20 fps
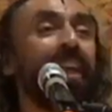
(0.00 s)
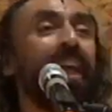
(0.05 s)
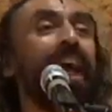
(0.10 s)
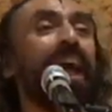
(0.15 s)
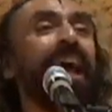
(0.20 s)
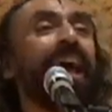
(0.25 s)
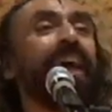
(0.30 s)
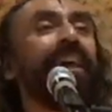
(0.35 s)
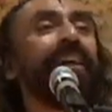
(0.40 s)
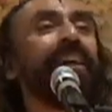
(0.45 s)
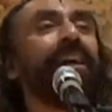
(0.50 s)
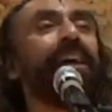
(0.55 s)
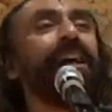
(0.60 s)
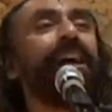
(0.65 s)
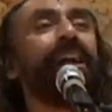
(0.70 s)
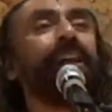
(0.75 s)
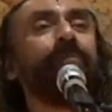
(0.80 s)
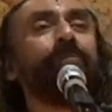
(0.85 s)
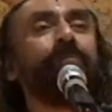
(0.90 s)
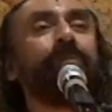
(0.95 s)
and
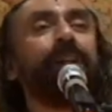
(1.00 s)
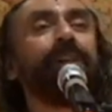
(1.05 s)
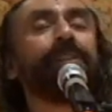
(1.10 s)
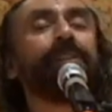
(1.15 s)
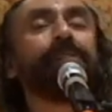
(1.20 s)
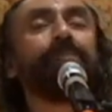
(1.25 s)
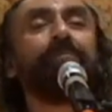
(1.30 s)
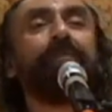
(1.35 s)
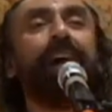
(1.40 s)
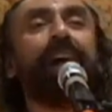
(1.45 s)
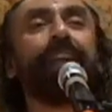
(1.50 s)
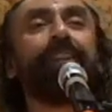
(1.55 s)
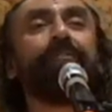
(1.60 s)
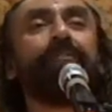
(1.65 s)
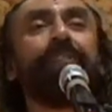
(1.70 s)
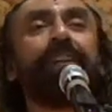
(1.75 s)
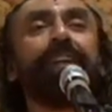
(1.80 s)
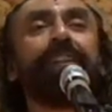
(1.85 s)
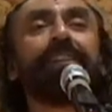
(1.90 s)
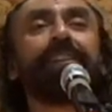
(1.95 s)
help us
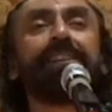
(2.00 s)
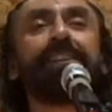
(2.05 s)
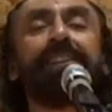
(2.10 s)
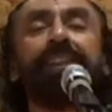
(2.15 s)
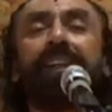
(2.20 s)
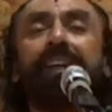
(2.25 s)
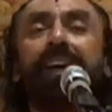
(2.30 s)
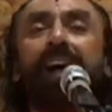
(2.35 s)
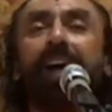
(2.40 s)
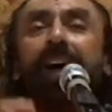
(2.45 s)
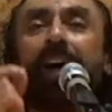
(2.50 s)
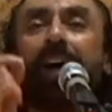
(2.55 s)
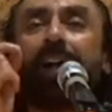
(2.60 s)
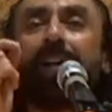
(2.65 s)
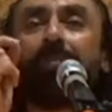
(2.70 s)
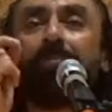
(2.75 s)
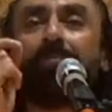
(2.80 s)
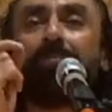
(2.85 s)
manifest our